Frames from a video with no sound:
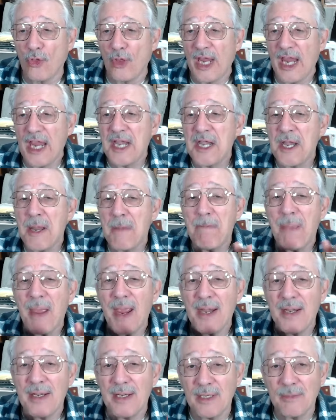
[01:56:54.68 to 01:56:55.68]

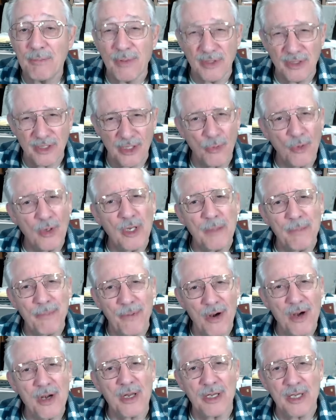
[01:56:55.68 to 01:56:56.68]
independent, but they're really
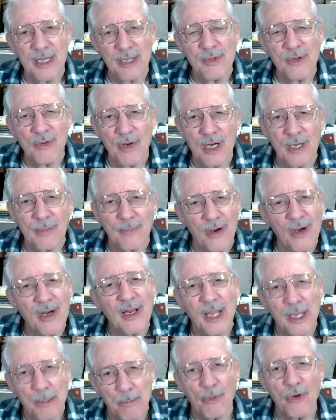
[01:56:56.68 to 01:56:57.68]
part of the Democratic Party,
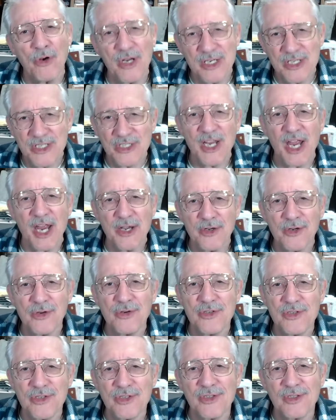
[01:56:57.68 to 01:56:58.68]
like Bernie
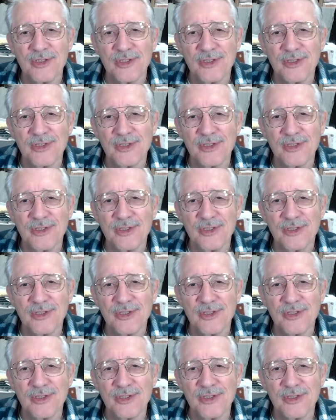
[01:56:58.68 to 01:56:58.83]
Sanders.